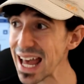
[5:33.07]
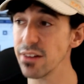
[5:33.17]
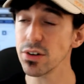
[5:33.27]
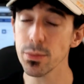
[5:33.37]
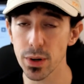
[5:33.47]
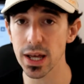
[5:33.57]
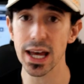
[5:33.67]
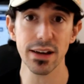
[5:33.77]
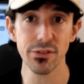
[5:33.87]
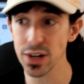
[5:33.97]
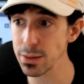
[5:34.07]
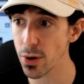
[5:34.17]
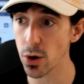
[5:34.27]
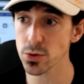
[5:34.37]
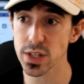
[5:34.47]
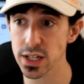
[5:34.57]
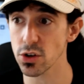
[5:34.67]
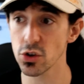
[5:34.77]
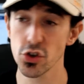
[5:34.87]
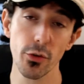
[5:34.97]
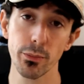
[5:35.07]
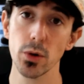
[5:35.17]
every posting or job